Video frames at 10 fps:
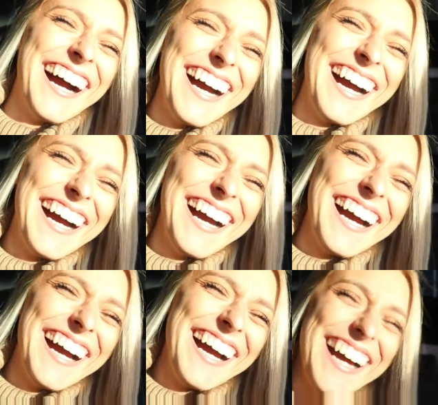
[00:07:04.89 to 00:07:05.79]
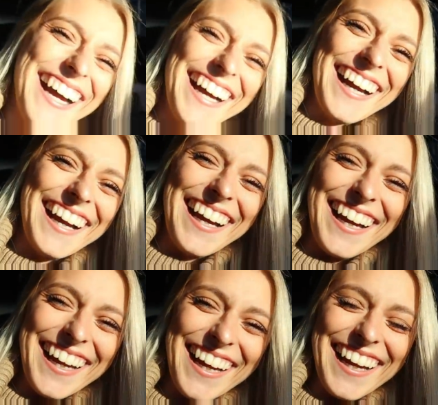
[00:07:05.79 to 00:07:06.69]
That's her answer.
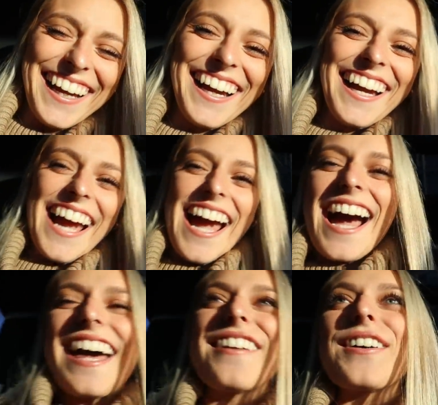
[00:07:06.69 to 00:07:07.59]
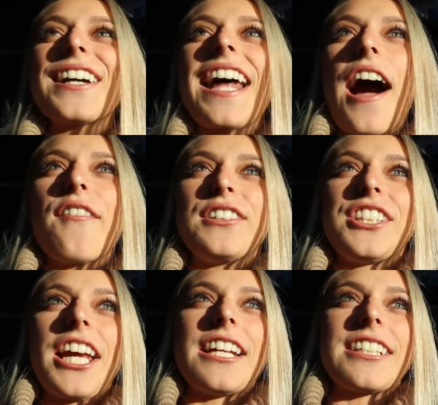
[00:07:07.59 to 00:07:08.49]
I think we're gonna outfit
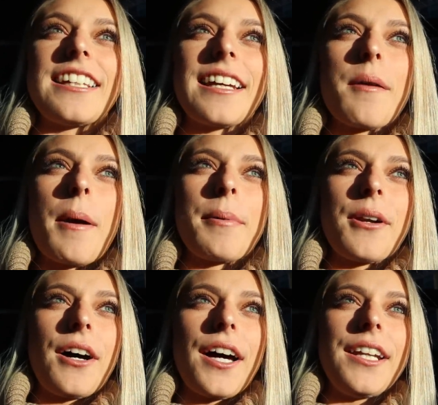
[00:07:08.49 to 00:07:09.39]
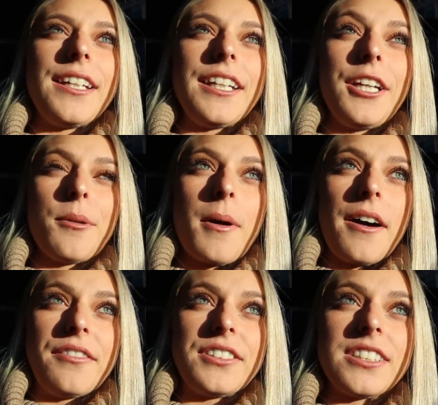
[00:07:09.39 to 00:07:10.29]
change. I think I might put on
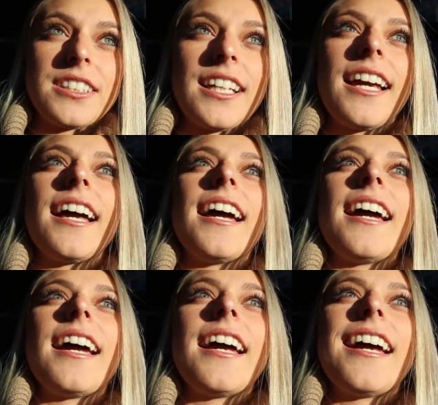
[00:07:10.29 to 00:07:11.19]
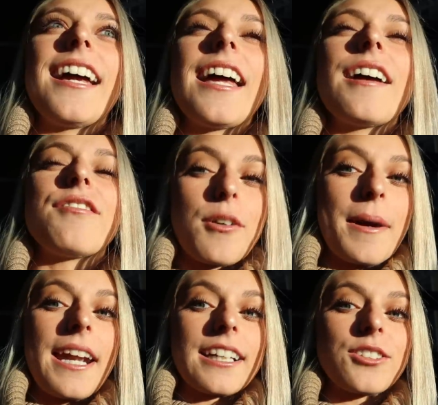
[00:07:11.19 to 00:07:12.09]
earmuffs for
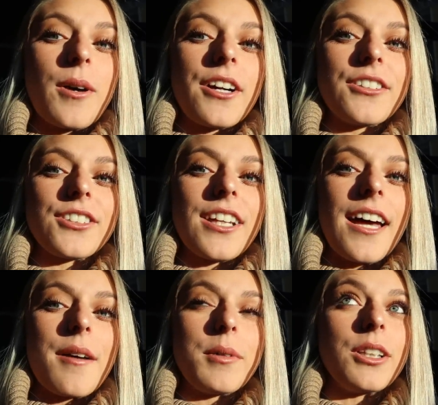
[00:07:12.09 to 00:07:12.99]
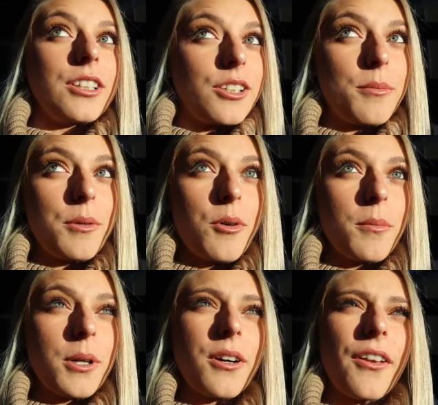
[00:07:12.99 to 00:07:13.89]
my next sweater so that I'm a little bit
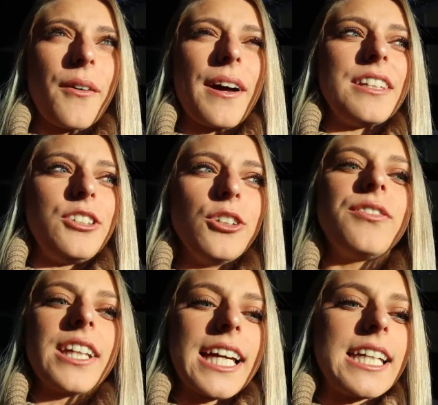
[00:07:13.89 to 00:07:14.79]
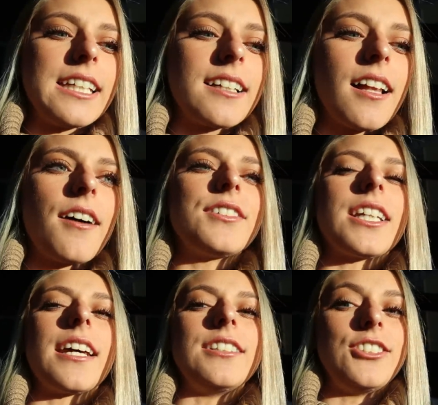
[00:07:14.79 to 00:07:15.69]
warmer, although I do feel like I need gloves
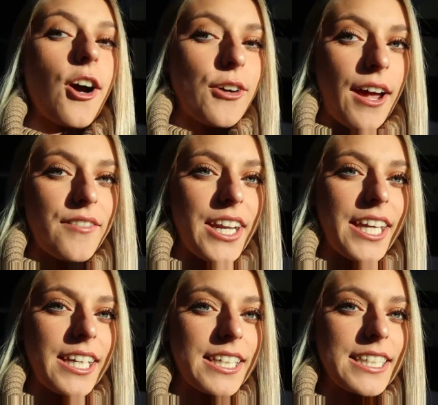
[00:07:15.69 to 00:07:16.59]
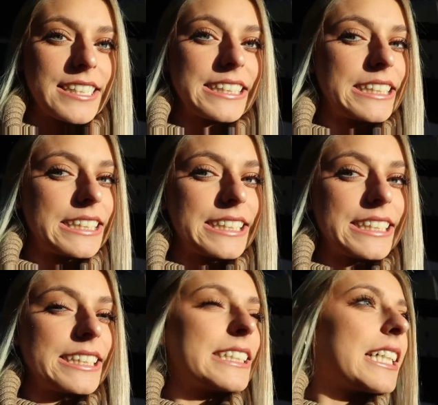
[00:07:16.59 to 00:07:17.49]
and I don't have any. It's not
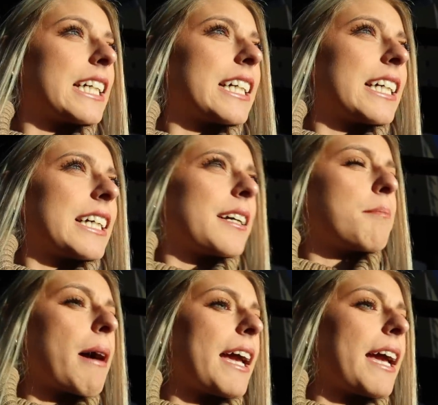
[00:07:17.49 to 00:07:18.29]
that. It's 50 degrees.